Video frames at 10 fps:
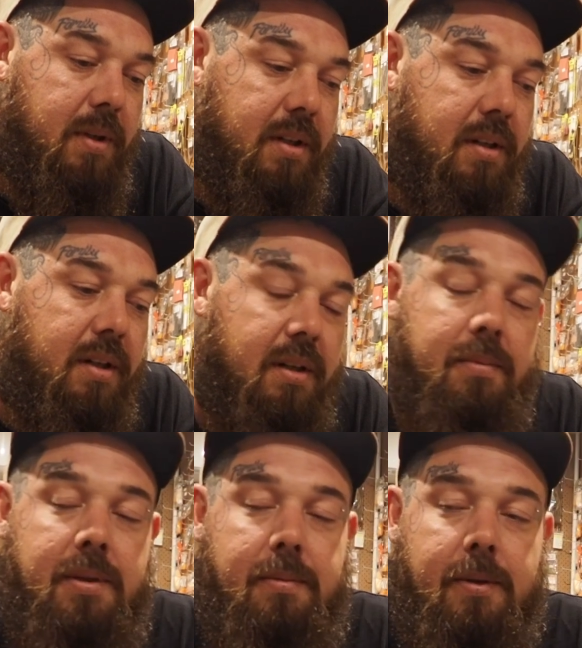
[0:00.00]
and help
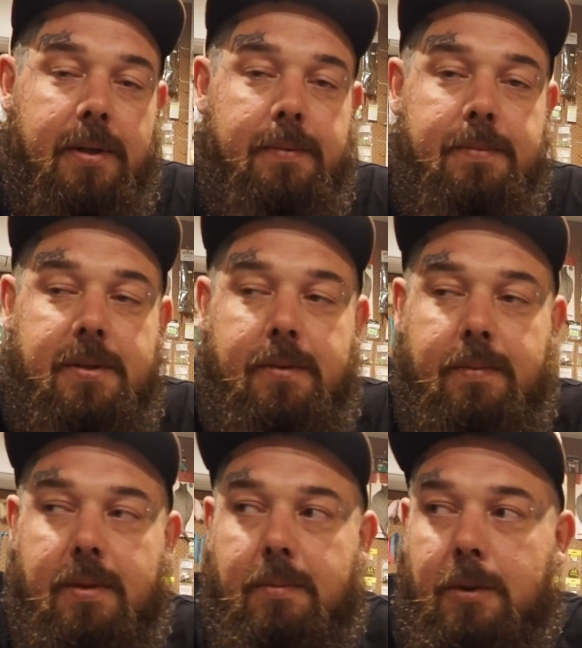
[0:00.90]
people out, so
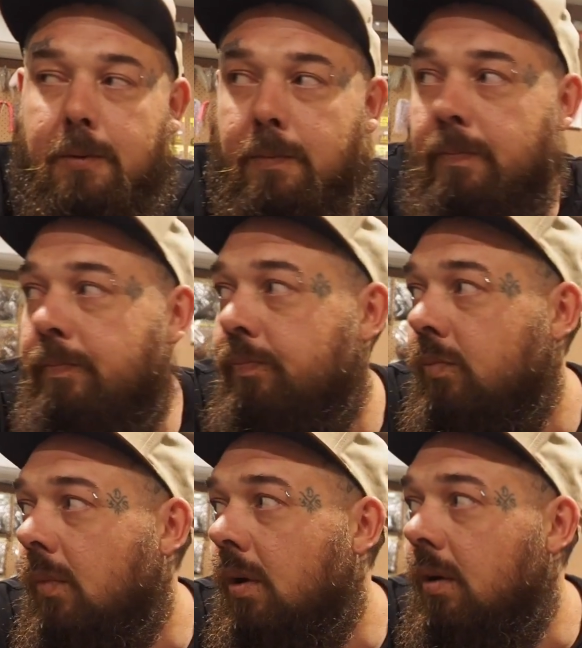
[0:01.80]
that'll be cool.
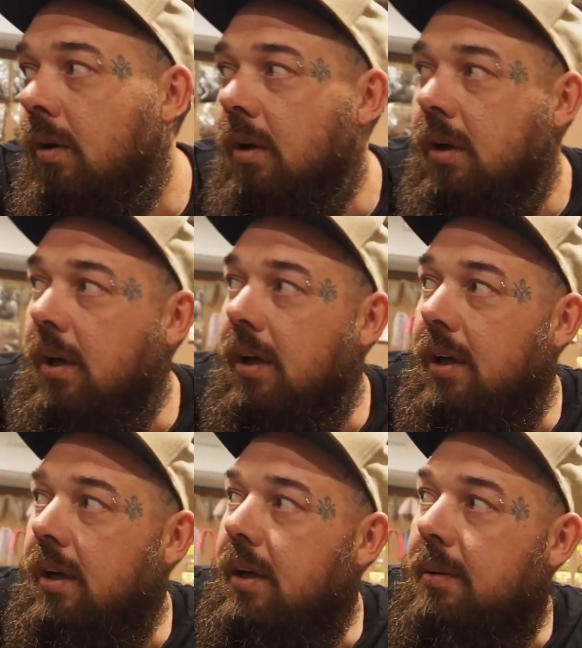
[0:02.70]

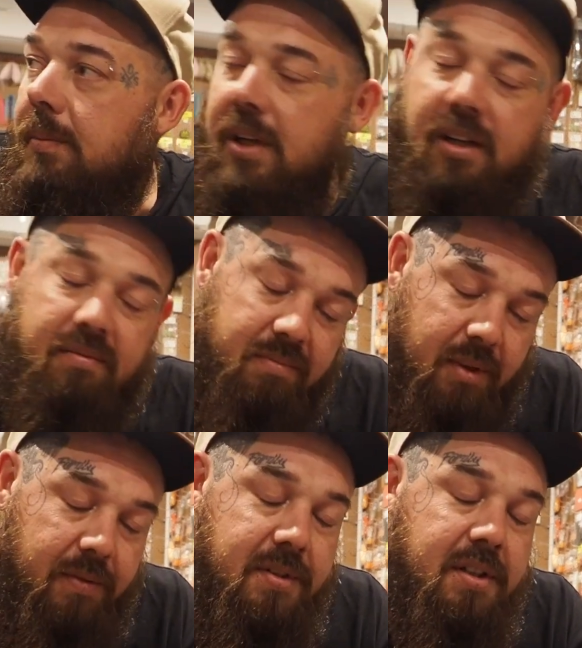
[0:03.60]
And
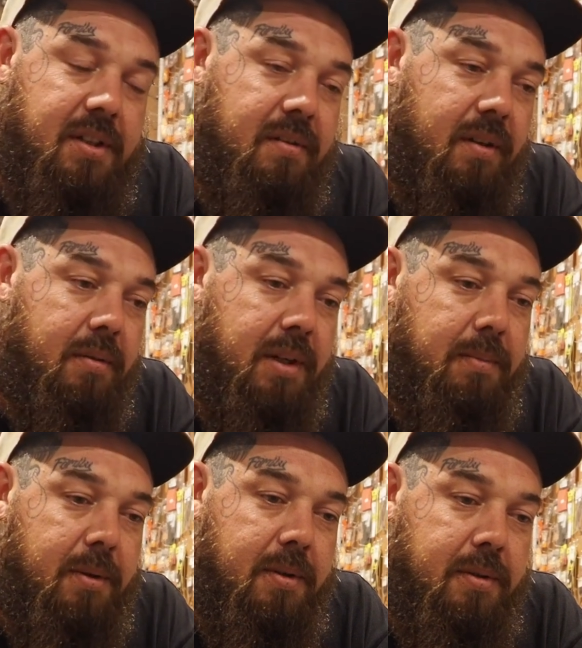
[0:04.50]
obviously I'll keep
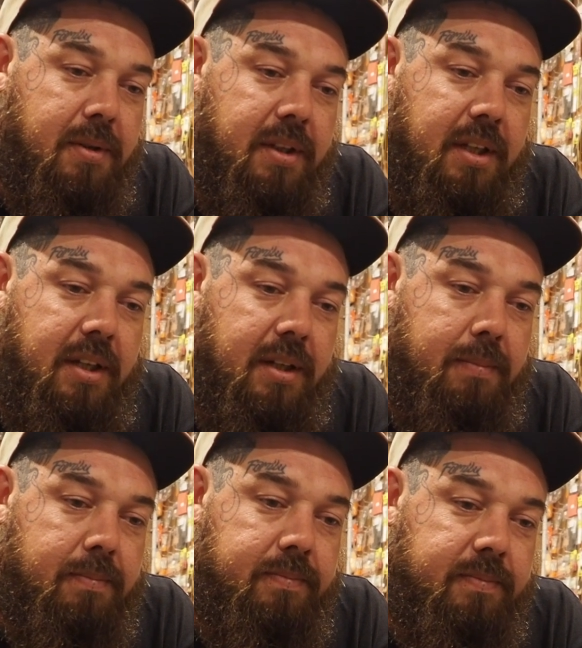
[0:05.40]
on doing the
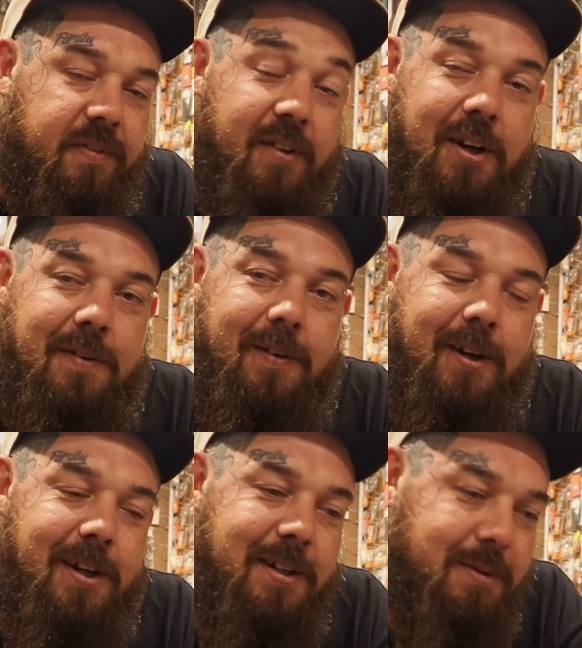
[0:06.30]
Friday fly
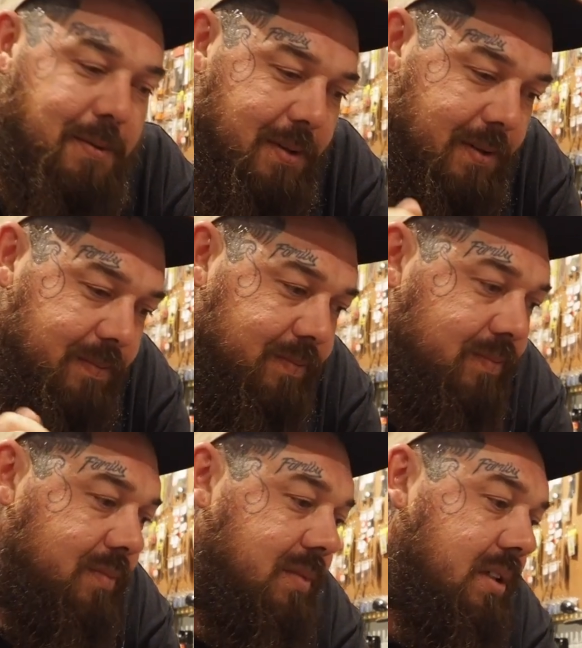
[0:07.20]
days where we
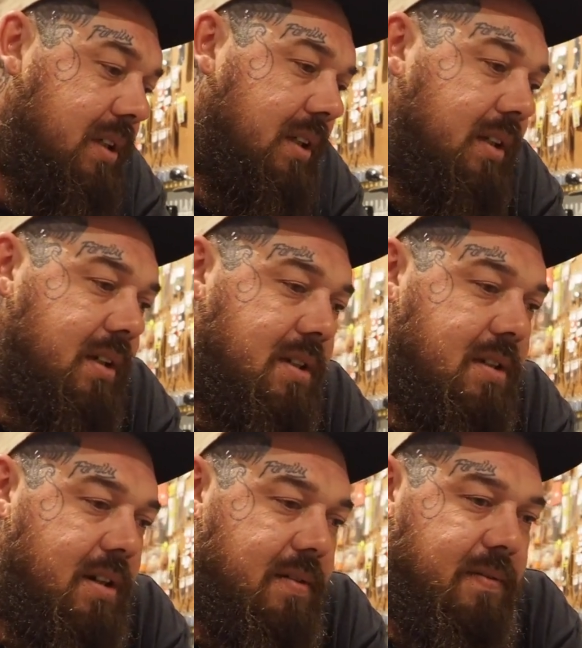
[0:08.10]

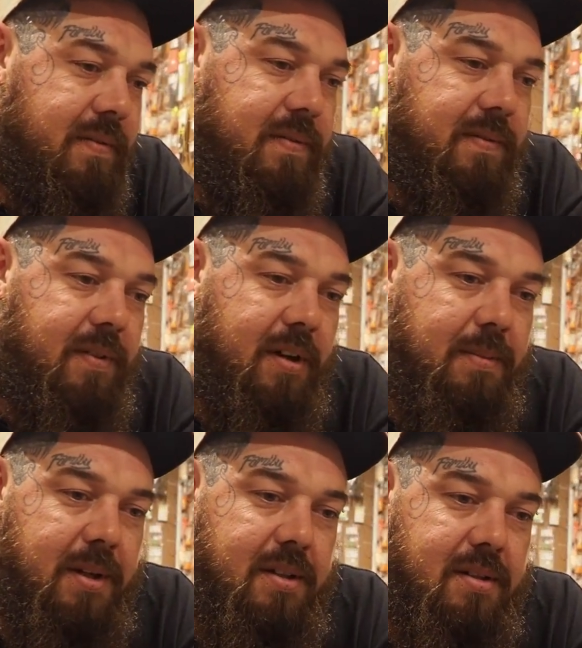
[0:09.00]
tie different fly
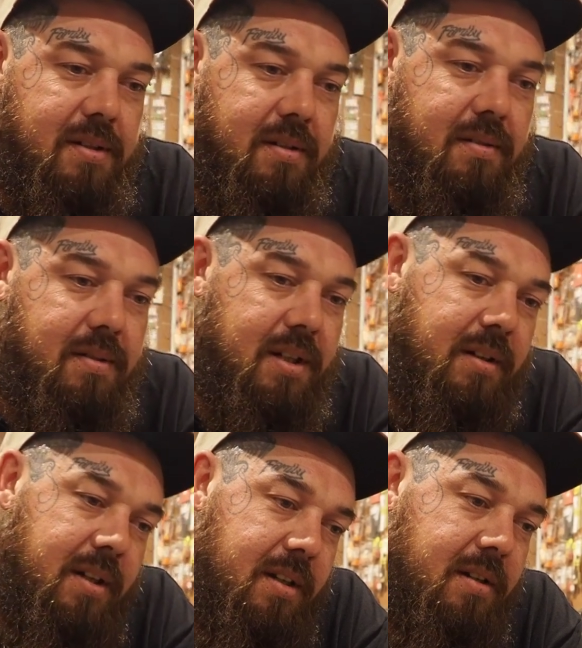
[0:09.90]
patterns and tell
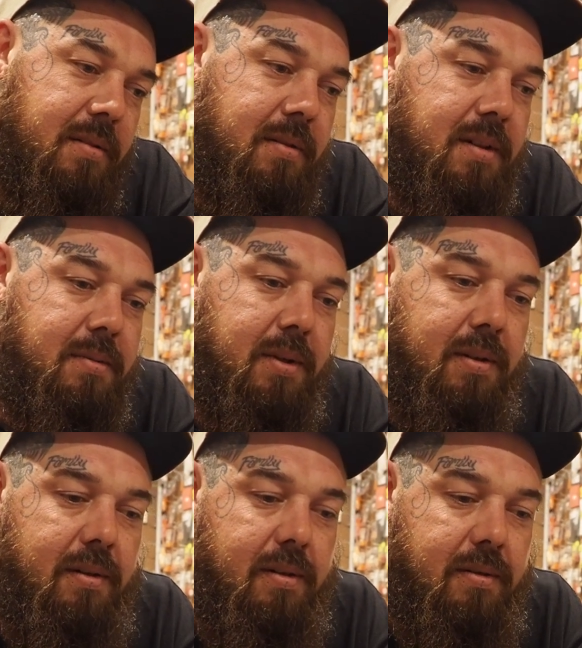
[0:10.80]
you how to do it as we
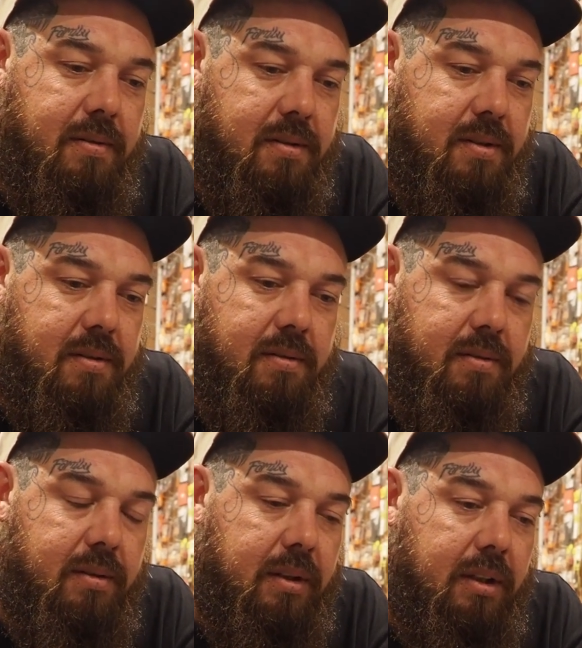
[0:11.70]
go along. So
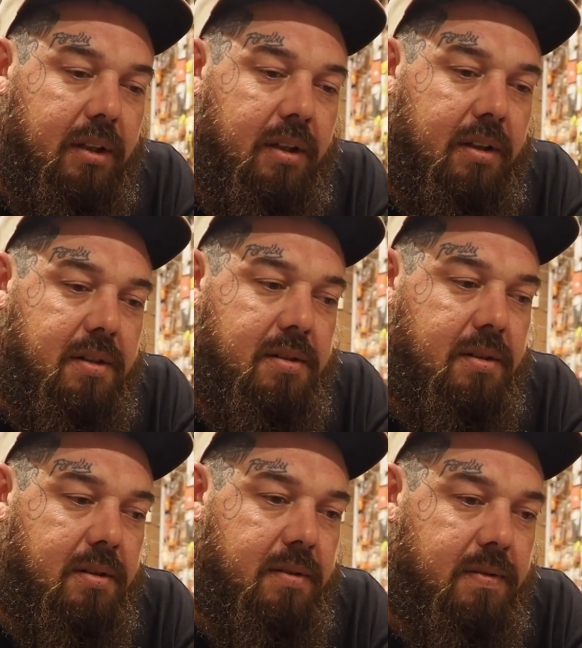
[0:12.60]
those are
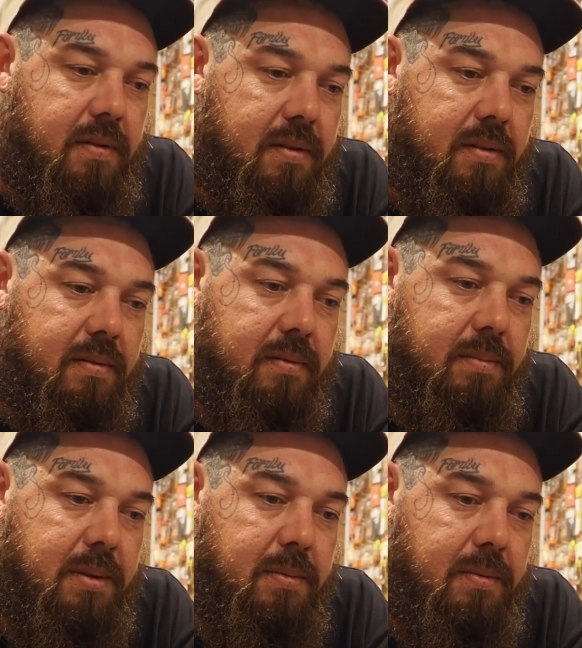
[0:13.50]
good for
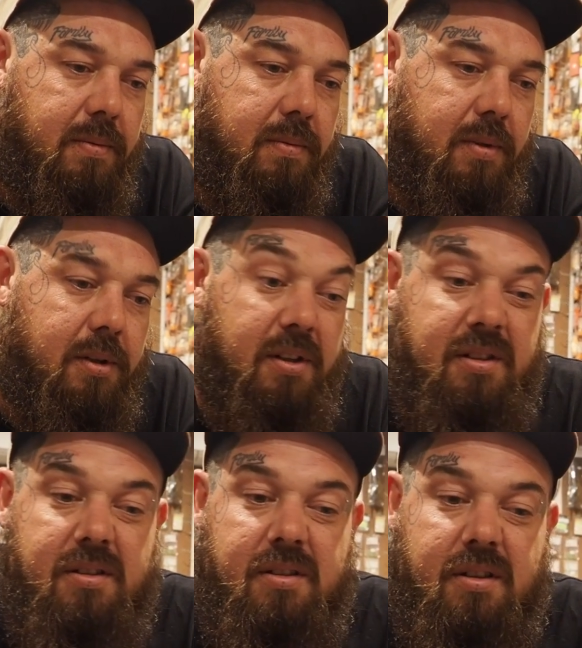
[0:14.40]
people learning
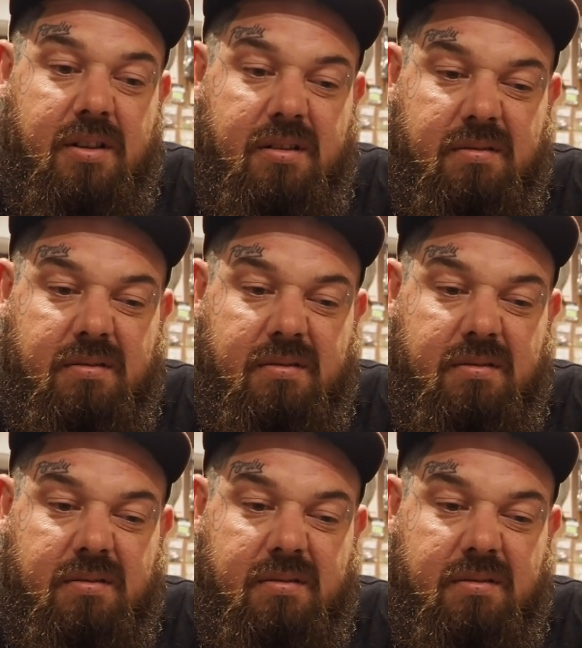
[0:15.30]
to tie,